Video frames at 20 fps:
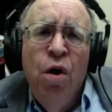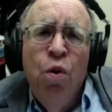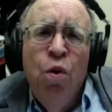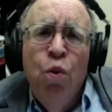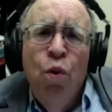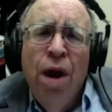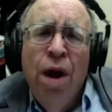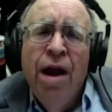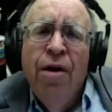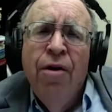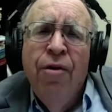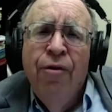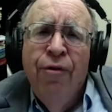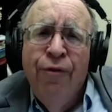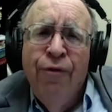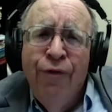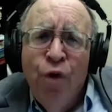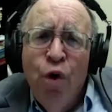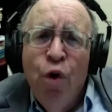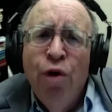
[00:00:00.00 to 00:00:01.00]
where,
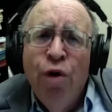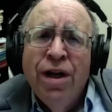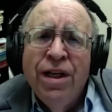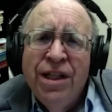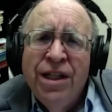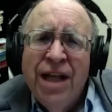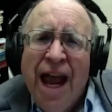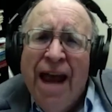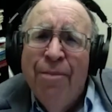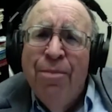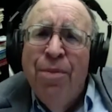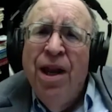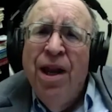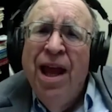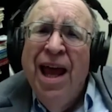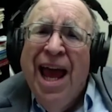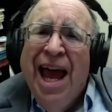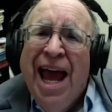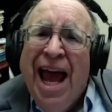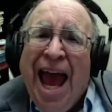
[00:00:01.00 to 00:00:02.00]
for
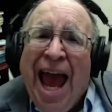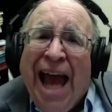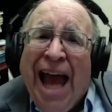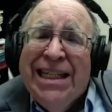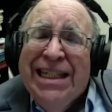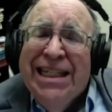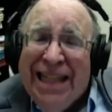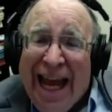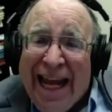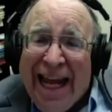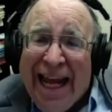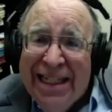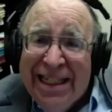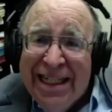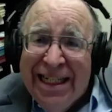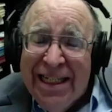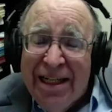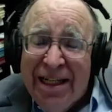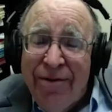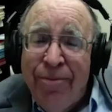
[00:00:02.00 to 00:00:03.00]
example,
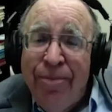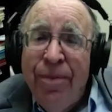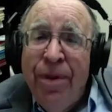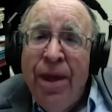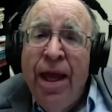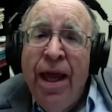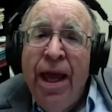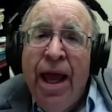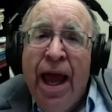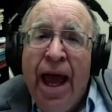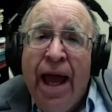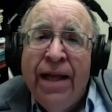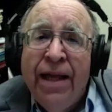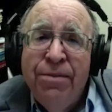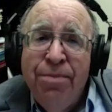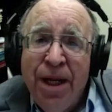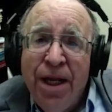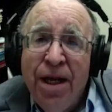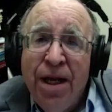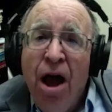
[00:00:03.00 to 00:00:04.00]
asceticism
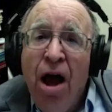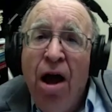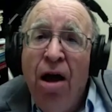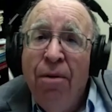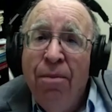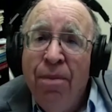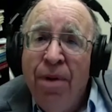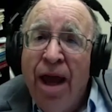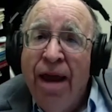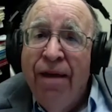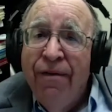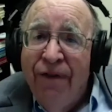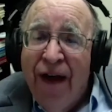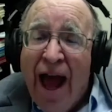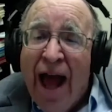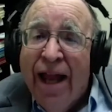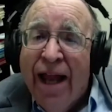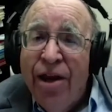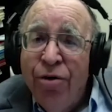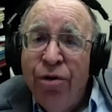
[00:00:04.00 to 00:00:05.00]
has become a
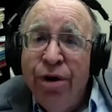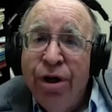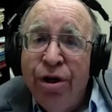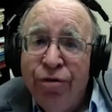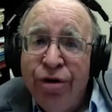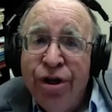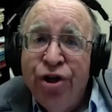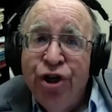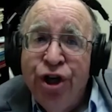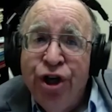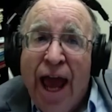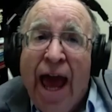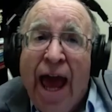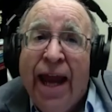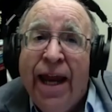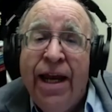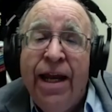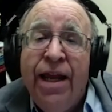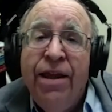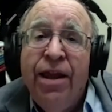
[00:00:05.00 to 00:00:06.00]
value in
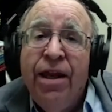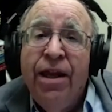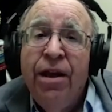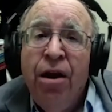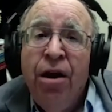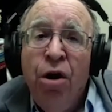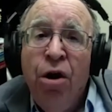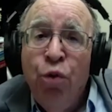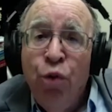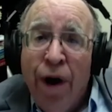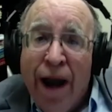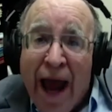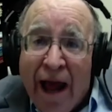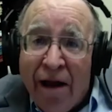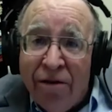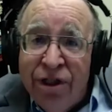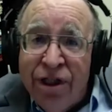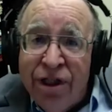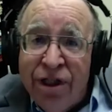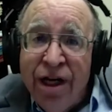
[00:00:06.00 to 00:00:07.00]
Christianity, that
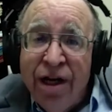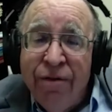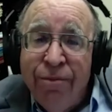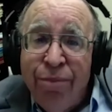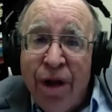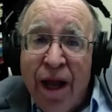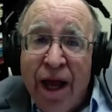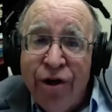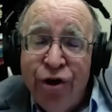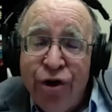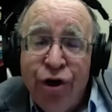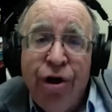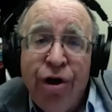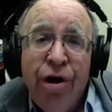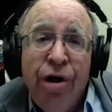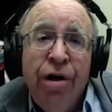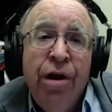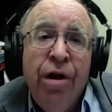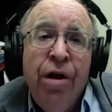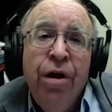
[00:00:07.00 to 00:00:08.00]
renouncing a
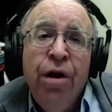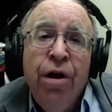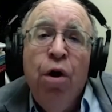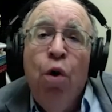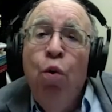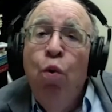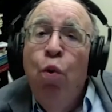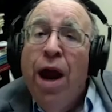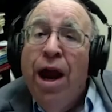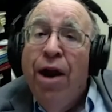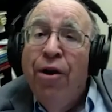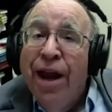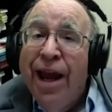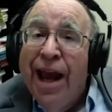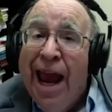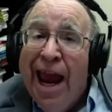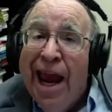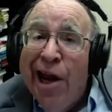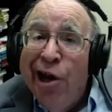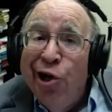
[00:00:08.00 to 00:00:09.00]
pleasure, you know, wearing
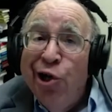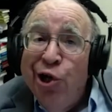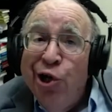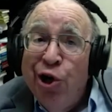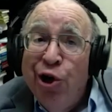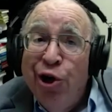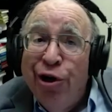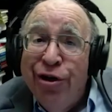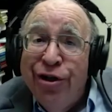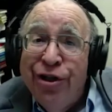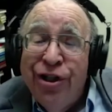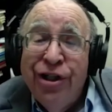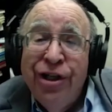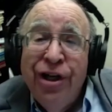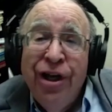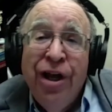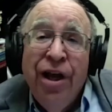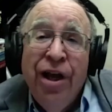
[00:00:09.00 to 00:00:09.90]
hair shirts,